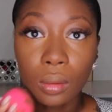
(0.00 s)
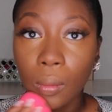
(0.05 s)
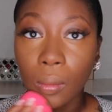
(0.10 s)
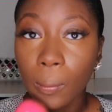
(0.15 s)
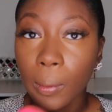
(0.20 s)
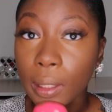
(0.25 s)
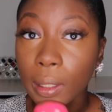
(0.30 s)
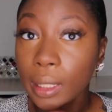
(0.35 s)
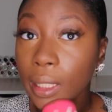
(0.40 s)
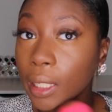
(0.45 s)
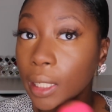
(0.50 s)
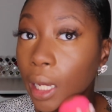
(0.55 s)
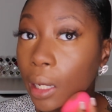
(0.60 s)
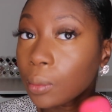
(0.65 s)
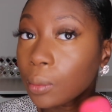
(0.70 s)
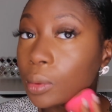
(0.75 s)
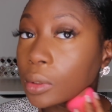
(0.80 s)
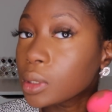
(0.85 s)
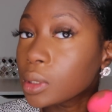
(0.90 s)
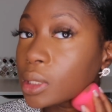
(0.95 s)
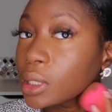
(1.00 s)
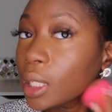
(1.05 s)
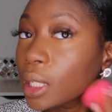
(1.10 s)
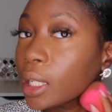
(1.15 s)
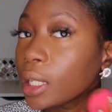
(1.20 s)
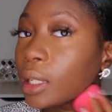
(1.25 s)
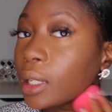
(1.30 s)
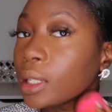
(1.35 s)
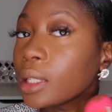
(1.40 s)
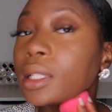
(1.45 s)
One thing I will
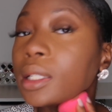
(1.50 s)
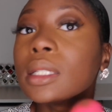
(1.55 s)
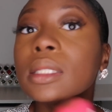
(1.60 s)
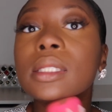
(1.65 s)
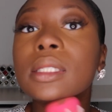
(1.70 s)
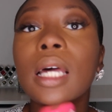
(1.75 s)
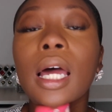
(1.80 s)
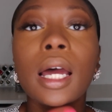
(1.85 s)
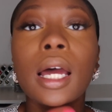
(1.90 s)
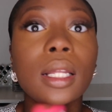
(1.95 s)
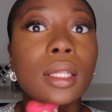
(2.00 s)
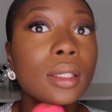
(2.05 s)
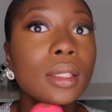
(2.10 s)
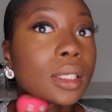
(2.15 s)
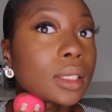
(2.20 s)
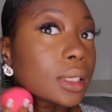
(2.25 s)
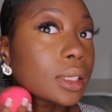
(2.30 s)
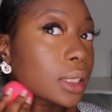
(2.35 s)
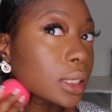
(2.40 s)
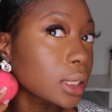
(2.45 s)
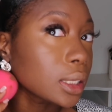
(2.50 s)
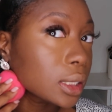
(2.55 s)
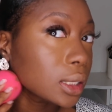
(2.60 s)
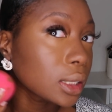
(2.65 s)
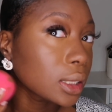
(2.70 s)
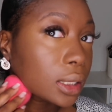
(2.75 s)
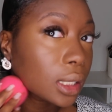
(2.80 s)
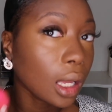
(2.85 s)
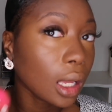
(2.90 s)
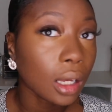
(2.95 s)
say is this
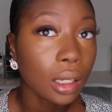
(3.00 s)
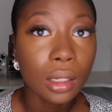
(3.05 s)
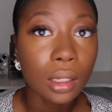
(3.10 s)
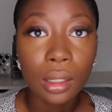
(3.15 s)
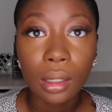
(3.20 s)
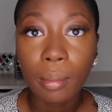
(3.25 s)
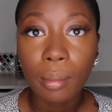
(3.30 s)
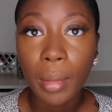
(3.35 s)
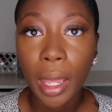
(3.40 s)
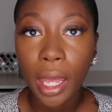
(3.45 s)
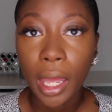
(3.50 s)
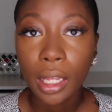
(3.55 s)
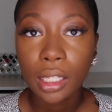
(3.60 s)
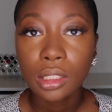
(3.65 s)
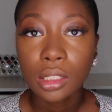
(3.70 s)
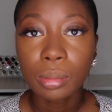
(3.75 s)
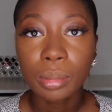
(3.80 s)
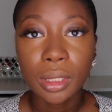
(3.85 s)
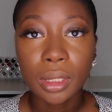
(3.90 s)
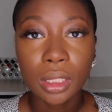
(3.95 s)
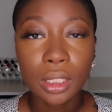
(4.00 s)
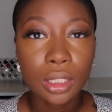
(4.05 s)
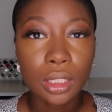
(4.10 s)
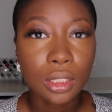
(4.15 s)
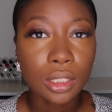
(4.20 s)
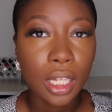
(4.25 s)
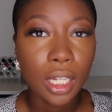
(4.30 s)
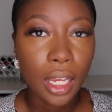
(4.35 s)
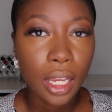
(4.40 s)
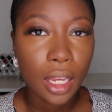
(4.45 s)
is a good match, but the
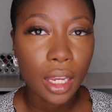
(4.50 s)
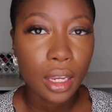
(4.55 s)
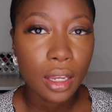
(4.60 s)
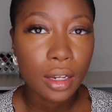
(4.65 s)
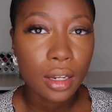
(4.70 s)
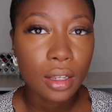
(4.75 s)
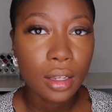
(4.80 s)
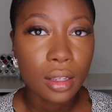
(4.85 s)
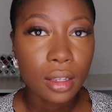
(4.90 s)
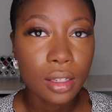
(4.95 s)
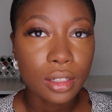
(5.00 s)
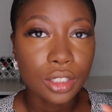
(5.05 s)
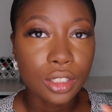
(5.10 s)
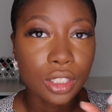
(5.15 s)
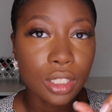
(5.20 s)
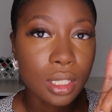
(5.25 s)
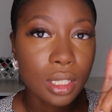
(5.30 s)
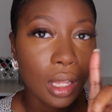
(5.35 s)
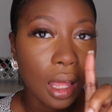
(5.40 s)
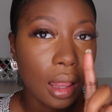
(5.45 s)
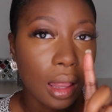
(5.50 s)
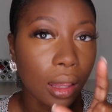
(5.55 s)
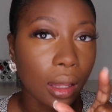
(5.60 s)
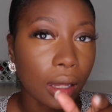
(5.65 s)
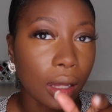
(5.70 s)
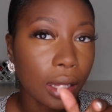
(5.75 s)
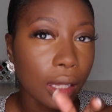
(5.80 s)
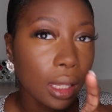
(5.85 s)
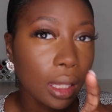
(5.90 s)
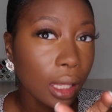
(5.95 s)
shade is just a
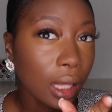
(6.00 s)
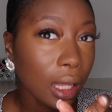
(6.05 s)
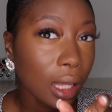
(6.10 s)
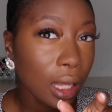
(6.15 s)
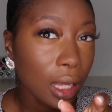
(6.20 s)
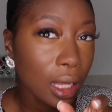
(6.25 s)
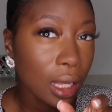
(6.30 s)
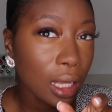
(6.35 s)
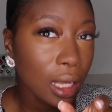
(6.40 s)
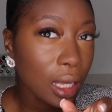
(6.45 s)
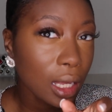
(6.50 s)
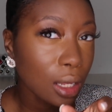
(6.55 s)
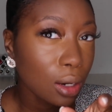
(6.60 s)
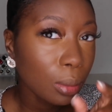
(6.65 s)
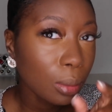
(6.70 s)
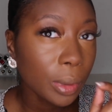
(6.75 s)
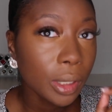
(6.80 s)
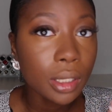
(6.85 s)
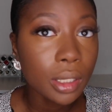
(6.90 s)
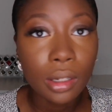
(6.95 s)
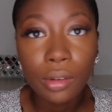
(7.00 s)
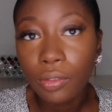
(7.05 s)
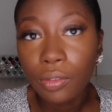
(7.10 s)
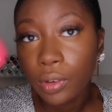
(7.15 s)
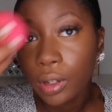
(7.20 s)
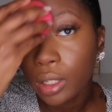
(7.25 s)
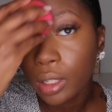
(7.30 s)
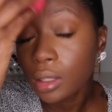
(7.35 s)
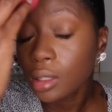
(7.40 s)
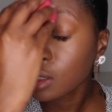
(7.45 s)
little bit
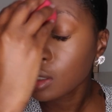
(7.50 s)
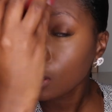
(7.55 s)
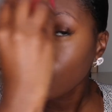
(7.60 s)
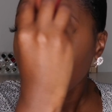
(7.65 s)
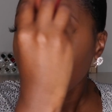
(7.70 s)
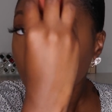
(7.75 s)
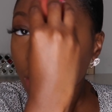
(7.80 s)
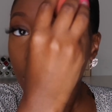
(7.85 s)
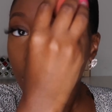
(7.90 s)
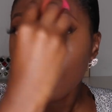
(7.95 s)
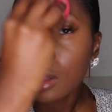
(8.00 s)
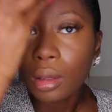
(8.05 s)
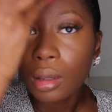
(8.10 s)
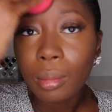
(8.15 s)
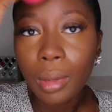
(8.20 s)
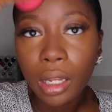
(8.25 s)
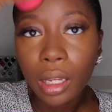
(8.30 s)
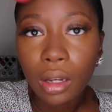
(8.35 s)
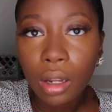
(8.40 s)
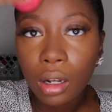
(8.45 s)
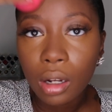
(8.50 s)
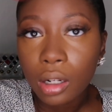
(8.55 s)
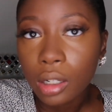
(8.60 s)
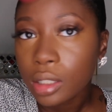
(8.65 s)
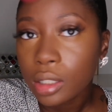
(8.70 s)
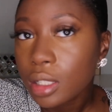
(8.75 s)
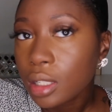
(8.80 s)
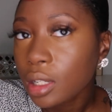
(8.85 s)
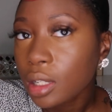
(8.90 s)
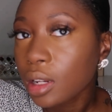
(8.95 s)
different than my
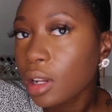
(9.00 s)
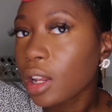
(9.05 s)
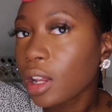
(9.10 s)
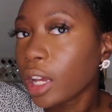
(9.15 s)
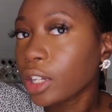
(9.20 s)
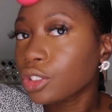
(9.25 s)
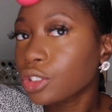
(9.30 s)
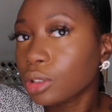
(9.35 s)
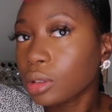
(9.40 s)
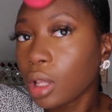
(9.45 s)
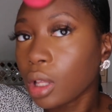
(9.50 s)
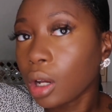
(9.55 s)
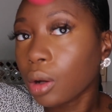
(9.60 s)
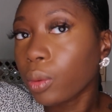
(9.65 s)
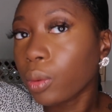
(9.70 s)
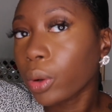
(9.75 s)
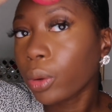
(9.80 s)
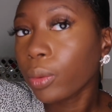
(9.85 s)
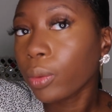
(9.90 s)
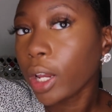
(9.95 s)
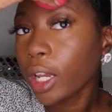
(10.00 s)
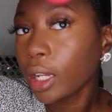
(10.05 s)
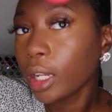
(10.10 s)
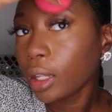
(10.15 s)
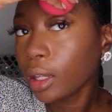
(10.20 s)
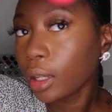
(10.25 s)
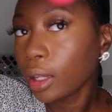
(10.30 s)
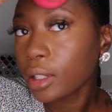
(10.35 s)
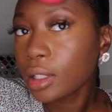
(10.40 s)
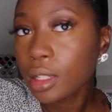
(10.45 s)
NARS Natural Longwear
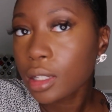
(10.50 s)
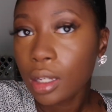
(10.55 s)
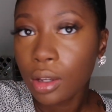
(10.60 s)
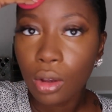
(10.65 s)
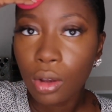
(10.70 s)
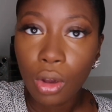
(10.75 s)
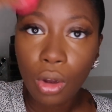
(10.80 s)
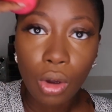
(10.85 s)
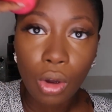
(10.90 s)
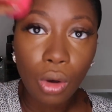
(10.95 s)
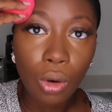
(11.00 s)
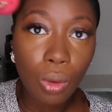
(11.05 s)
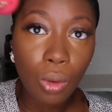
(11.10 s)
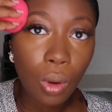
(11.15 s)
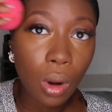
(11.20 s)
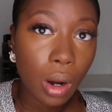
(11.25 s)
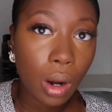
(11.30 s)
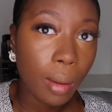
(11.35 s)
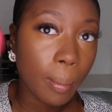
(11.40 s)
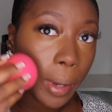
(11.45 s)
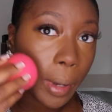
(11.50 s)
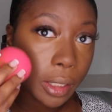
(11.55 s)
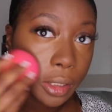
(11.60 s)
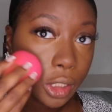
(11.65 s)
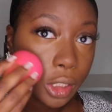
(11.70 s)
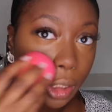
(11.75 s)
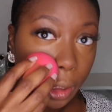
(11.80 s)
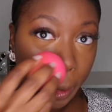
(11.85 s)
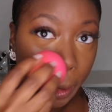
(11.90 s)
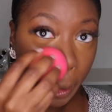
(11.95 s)
Radiant or my
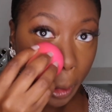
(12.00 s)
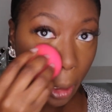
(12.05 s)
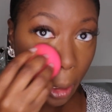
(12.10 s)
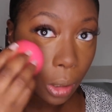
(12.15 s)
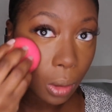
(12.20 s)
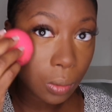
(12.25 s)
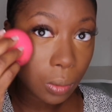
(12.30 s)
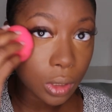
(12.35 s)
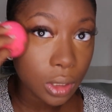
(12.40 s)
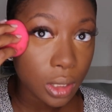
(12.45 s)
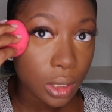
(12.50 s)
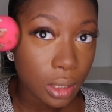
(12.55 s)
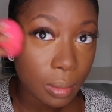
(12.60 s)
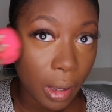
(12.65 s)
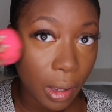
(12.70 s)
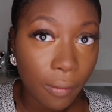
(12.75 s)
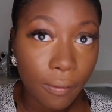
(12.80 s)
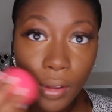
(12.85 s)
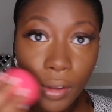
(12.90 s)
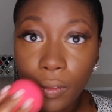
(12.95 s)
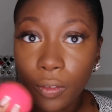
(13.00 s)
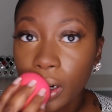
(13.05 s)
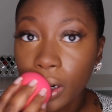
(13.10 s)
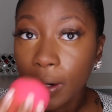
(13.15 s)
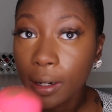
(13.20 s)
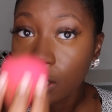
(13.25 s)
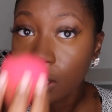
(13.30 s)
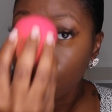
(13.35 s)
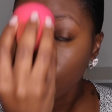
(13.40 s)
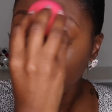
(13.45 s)
Sheer Glow, which is my favorite
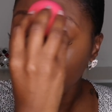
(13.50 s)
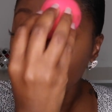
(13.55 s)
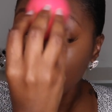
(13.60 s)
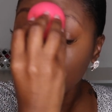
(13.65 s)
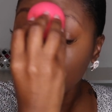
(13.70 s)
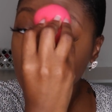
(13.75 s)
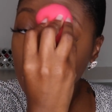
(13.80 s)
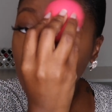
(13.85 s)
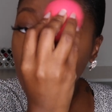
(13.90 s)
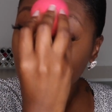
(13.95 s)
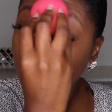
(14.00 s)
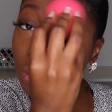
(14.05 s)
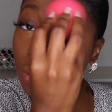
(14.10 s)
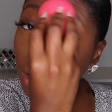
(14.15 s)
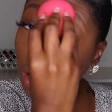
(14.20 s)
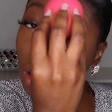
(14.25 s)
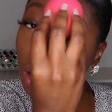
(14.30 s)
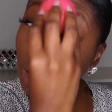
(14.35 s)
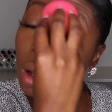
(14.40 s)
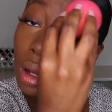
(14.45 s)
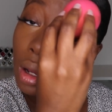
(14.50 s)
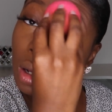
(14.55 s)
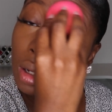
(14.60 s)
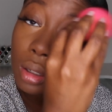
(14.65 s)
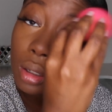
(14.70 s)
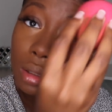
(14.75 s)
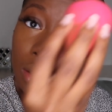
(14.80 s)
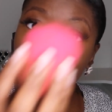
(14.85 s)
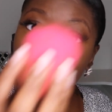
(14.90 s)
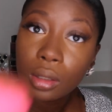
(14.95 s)
NARS foundation of
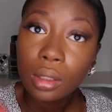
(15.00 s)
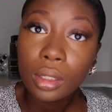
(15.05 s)
all.